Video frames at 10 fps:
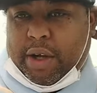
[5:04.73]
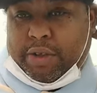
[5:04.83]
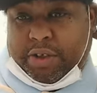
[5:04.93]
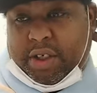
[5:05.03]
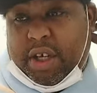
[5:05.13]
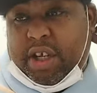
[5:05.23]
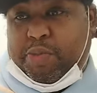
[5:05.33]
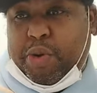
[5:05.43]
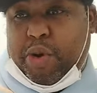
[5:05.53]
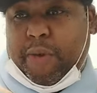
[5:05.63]
She's
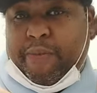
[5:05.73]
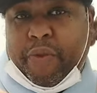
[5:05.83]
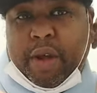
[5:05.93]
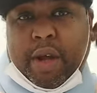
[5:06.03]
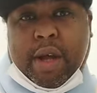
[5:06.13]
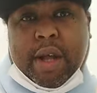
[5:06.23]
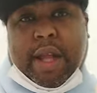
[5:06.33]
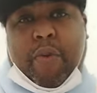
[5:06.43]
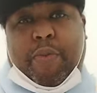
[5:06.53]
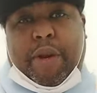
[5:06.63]
undisputed.
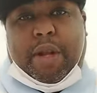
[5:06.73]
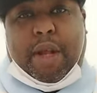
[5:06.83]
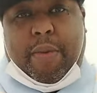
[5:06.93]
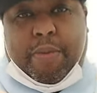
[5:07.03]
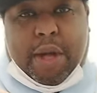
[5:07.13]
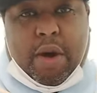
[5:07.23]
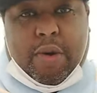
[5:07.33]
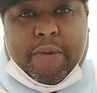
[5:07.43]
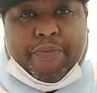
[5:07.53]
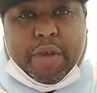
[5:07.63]
That would be the
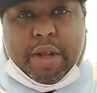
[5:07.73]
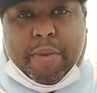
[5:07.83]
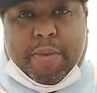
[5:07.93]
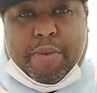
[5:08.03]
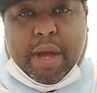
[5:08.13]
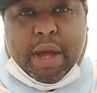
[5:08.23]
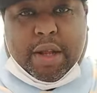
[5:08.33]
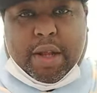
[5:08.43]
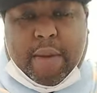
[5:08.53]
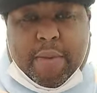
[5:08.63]
WBO, the WBA,
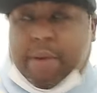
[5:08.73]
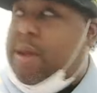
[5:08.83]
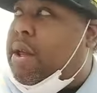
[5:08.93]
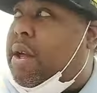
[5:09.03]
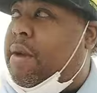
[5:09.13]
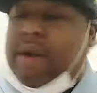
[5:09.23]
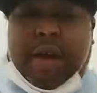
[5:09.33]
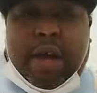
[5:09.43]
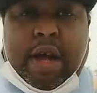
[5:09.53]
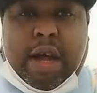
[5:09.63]
the WBC,
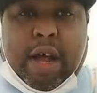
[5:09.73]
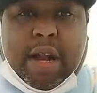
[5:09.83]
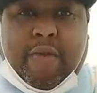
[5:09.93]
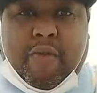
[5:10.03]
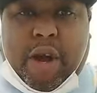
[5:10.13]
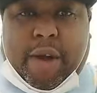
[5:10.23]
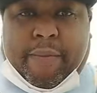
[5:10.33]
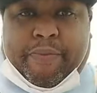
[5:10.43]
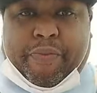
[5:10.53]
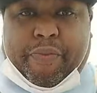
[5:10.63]
and the
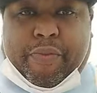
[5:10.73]
ring.